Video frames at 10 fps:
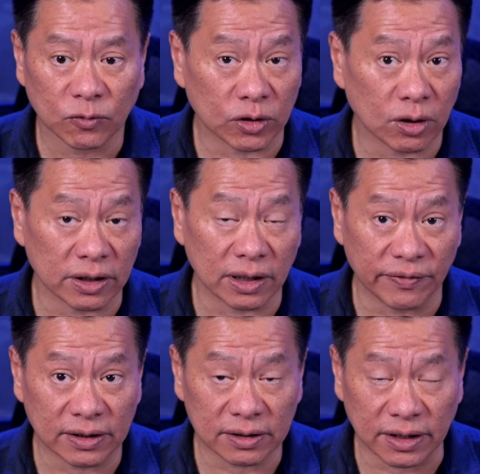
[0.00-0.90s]
We call it
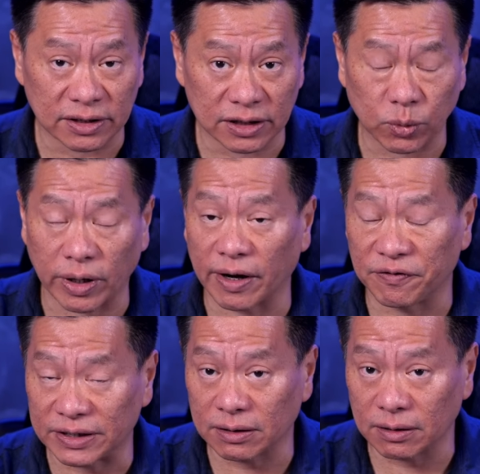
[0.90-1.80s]
Living the Teachings, where
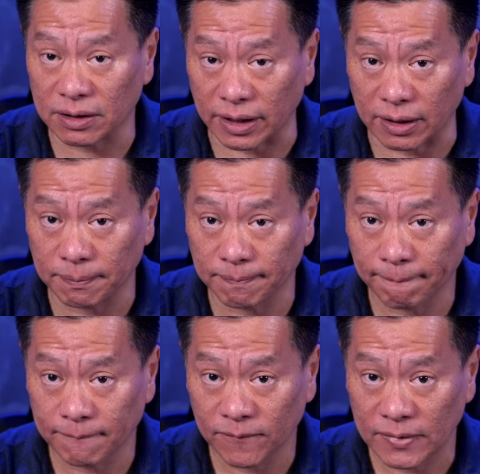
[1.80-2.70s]
every single day,
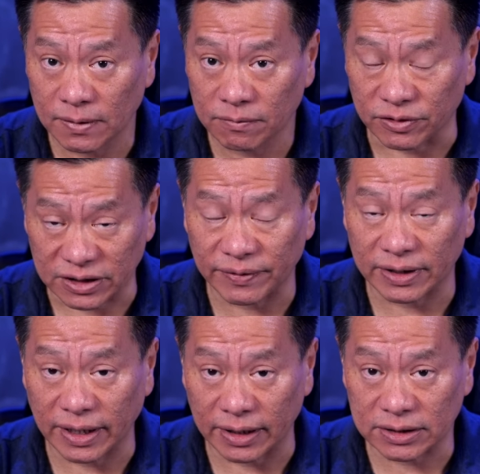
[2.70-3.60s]
for
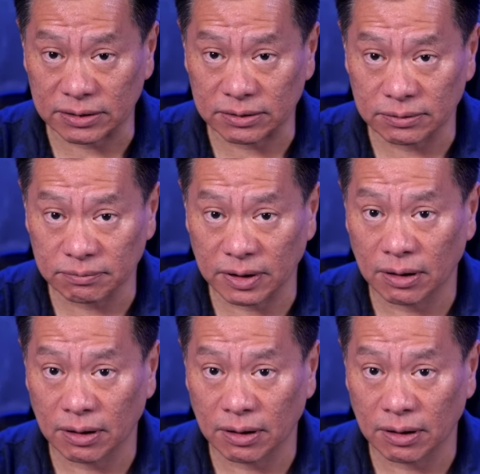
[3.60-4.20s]
7 days,